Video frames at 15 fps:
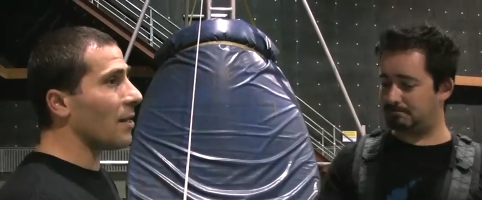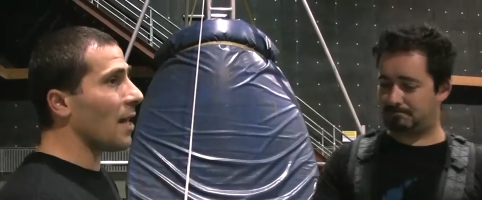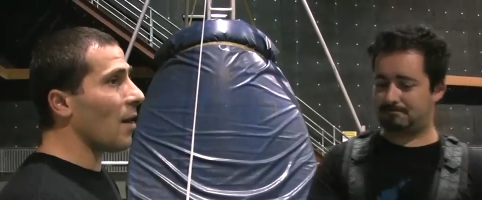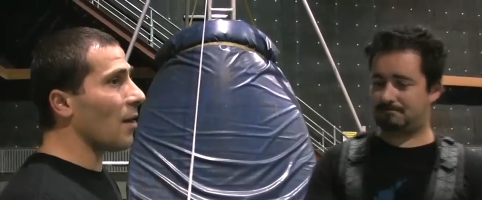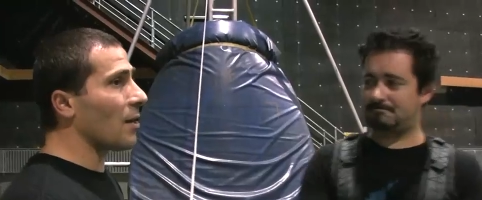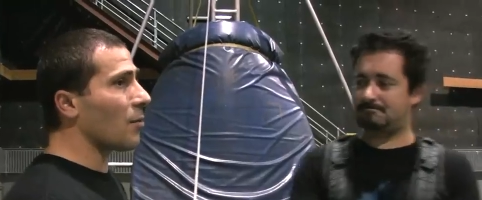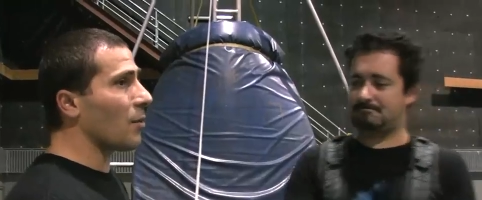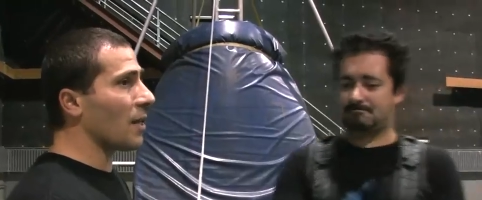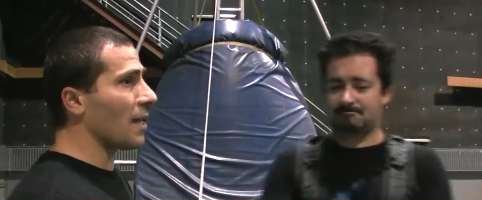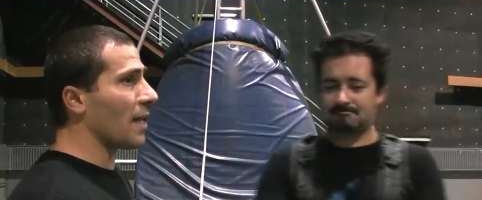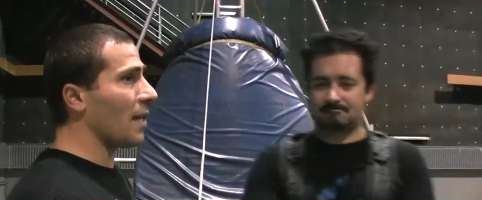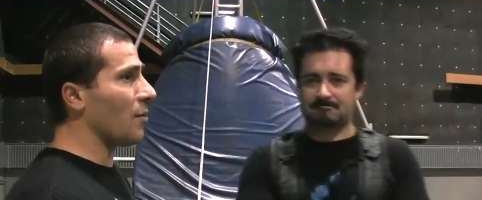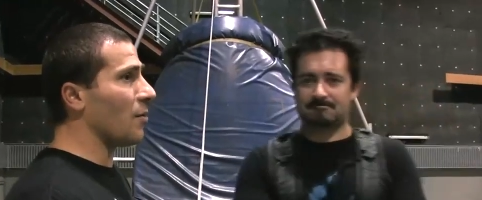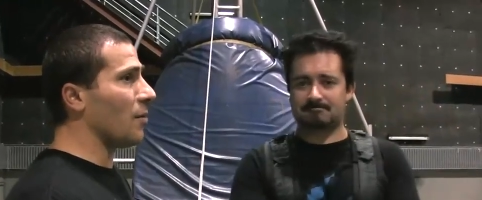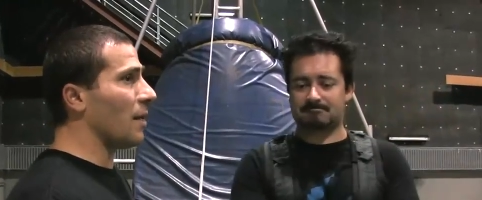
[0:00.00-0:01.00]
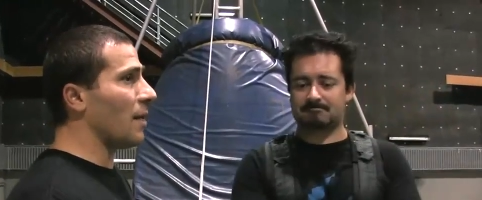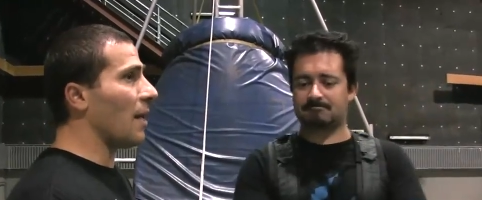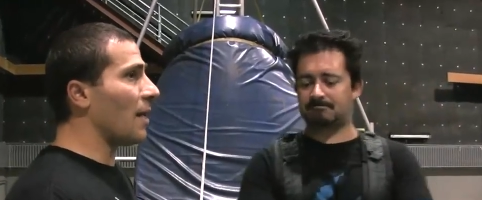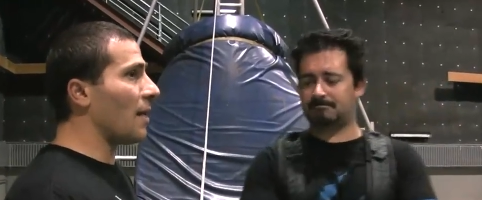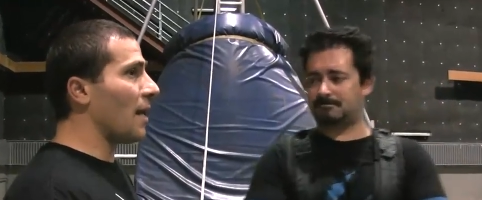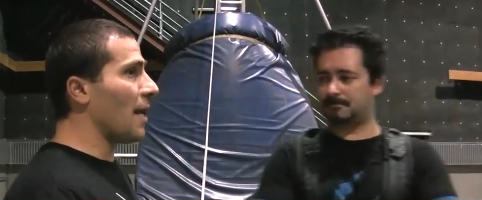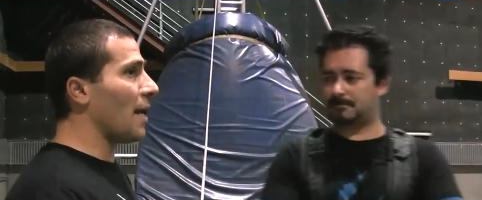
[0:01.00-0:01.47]
Speaker 1: yeah, I'm gonna quickly get you a,
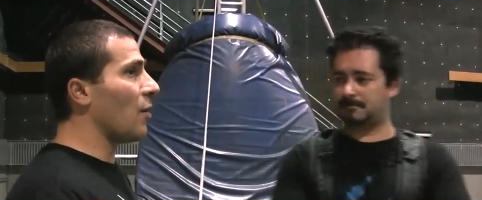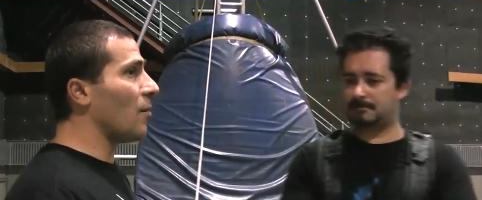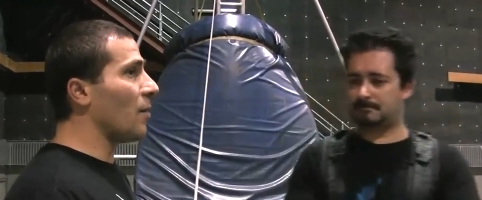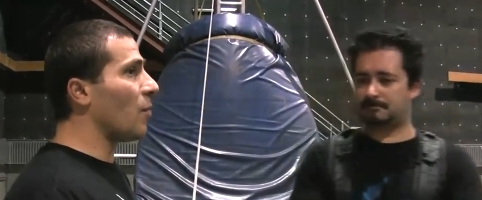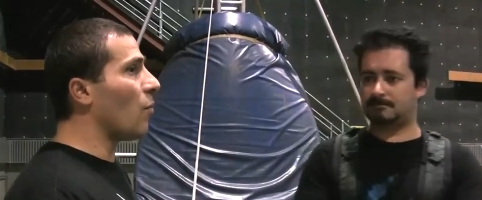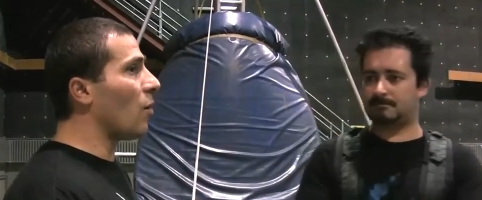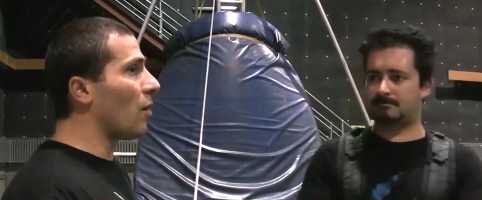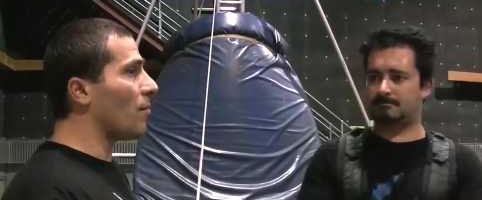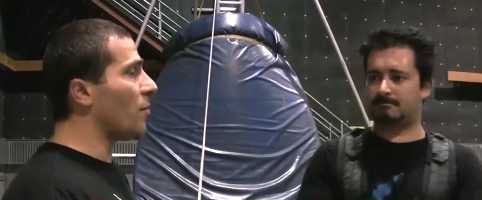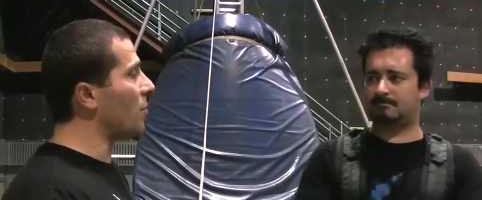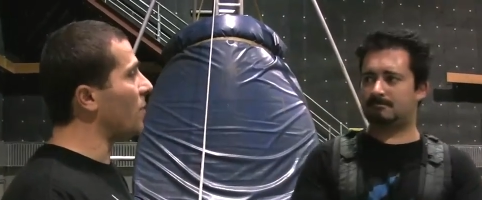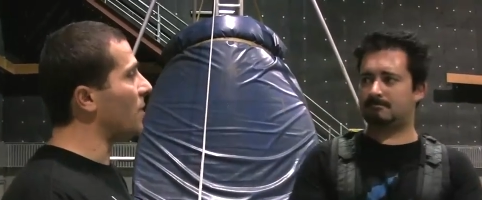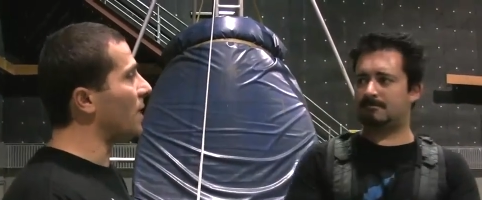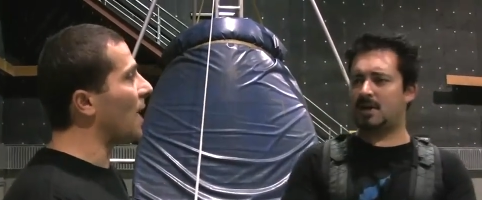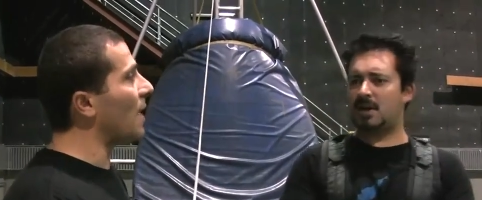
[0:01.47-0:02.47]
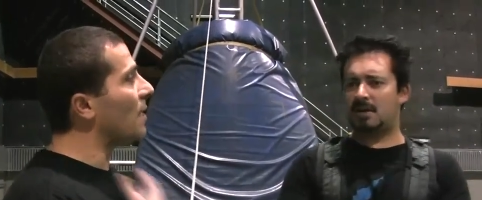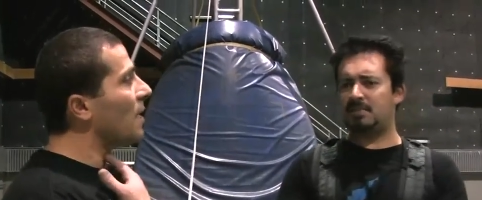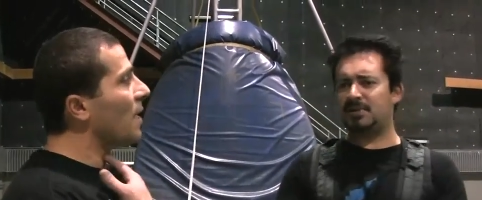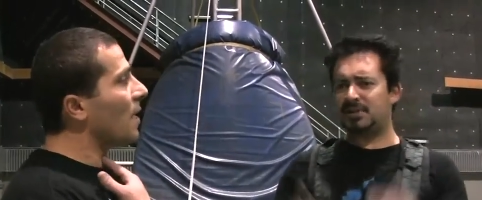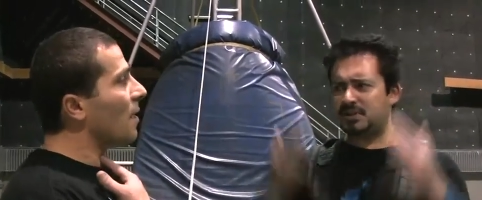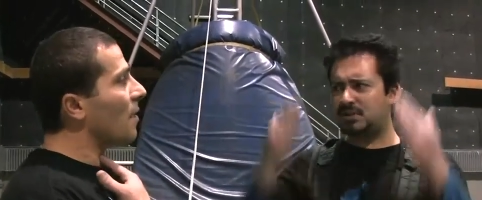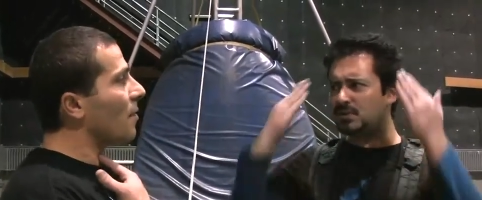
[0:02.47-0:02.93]
a, helmet while I'm doing that.
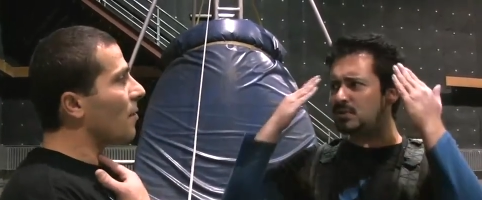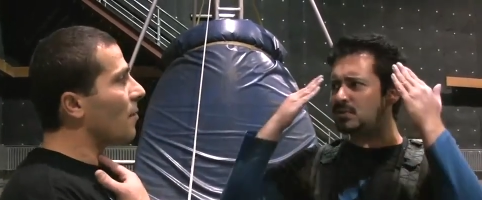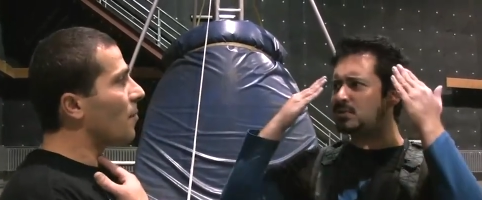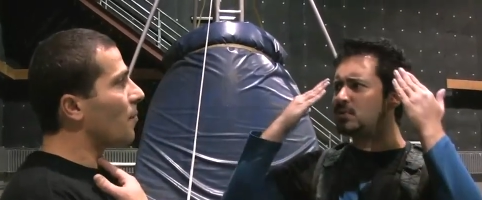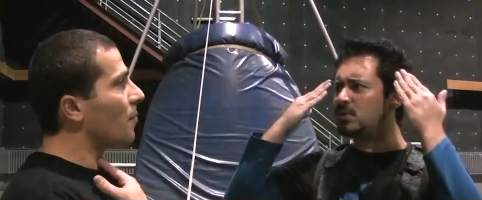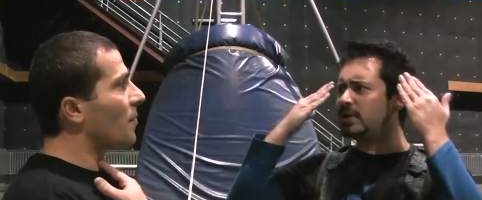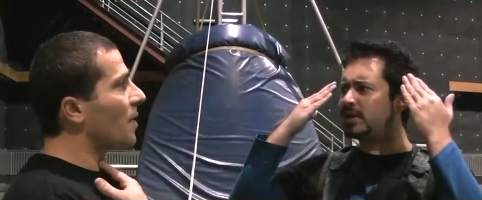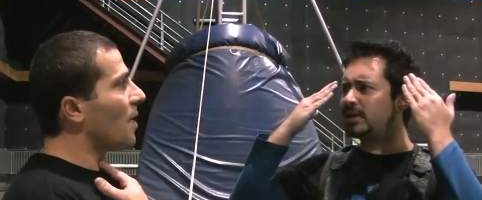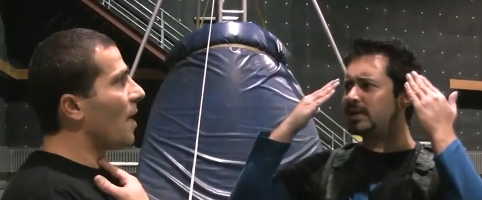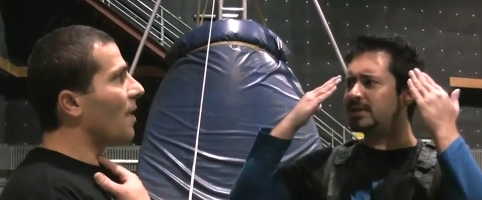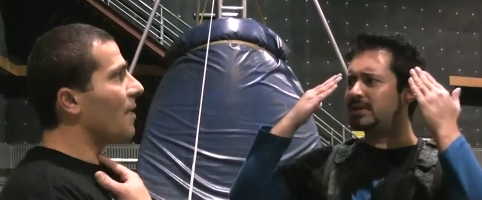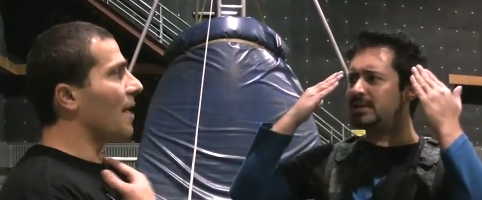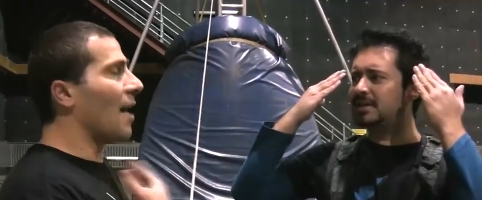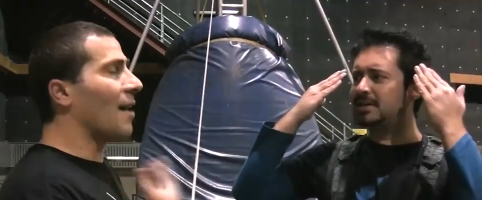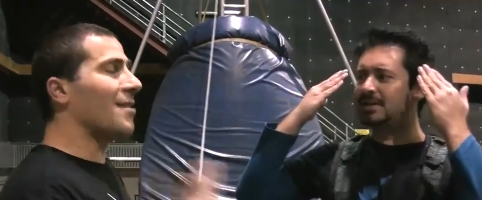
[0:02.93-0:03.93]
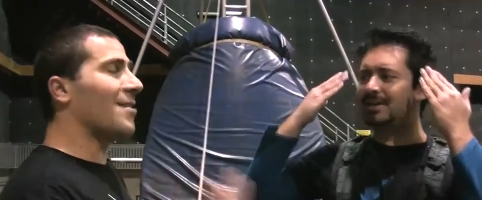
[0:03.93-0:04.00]
But the do. Yeah,